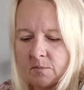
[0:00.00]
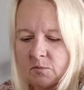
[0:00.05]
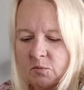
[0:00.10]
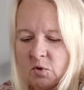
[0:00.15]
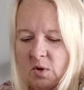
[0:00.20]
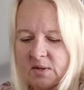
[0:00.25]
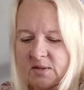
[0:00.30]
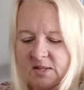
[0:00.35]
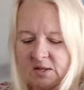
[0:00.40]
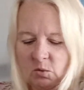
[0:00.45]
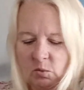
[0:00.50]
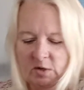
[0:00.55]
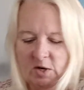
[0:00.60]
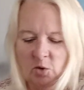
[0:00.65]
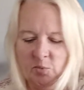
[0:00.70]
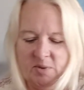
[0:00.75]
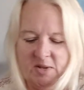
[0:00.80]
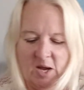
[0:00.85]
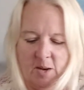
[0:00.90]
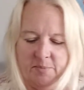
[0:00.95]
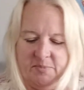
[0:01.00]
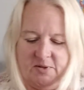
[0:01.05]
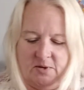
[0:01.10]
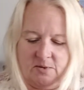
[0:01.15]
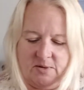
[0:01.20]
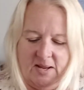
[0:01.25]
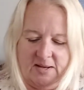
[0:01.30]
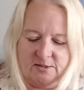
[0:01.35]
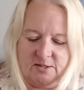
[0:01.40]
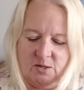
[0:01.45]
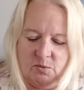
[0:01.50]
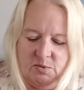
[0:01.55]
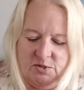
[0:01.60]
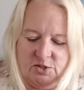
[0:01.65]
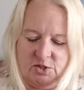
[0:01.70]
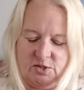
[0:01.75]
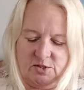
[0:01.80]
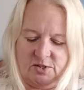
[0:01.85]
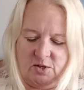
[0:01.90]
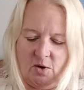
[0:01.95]
I'm trying to think when I'll be up there next. I
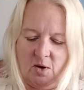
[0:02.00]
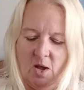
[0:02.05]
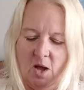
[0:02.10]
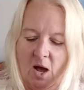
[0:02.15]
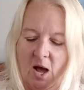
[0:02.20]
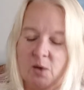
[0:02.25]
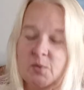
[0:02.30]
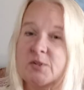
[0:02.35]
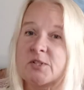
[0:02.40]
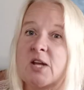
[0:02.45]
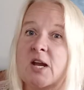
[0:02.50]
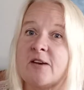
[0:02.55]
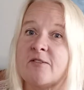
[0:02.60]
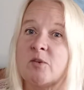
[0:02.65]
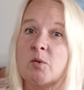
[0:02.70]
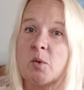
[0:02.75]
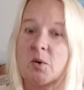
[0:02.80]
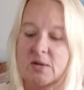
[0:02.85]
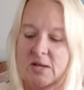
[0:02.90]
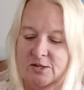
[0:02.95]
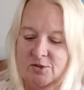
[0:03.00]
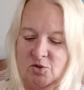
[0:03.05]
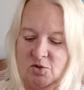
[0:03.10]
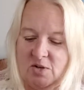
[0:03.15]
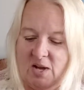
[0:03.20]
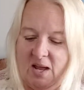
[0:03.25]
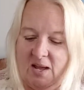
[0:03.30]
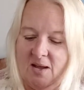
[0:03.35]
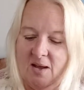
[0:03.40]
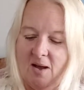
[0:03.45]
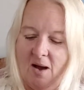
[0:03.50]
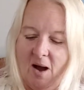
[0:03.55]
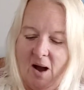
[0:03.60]
was everywhere yesterday.